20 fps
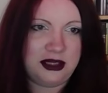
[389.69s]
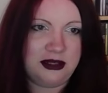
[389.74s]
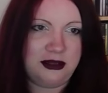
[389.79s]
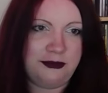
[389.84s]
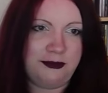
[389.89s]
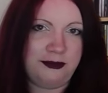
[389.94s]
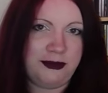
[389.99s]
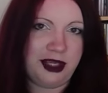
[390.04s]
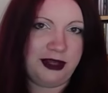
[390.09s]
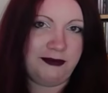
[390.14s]

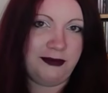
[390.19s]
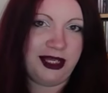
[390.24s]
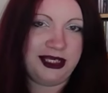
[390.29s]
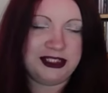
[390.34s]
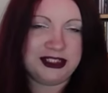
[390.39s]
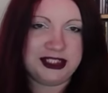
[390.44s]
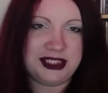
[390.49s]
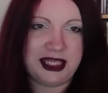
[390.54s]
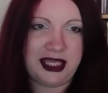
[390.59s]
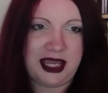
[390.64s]
I
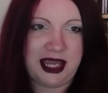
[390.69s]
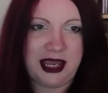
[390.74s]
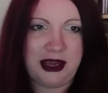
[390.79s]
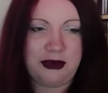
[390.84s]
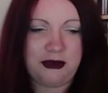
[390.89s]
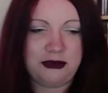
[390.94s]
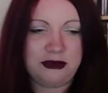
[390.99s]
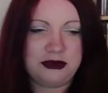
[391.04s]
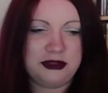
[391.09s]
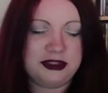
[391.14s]
managed to get
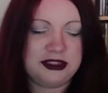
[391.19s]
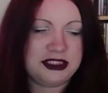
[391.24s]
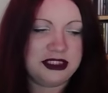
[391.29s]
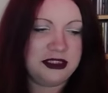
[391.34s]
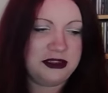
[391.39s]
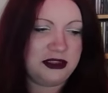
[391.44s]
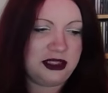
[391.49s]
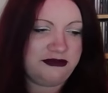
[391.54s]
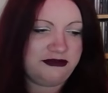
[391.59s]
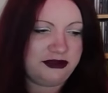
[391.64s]
out,
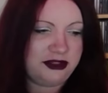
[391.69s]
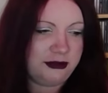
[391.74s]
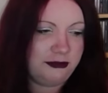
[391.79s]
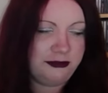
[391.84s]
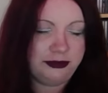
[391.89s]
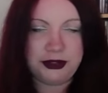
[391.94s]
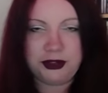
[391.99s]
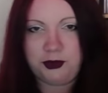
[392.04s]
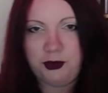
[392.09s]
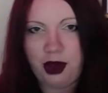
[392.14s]
until
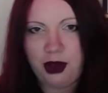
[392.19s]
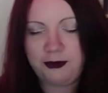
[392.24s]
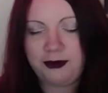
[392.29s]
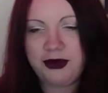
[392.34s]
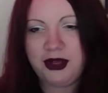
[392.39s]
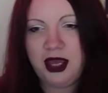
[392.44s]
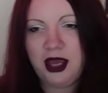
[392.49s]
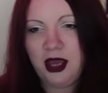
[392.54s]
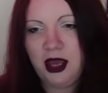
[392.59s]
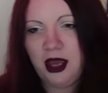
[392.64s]
everything blew
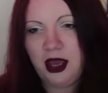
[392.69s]
up,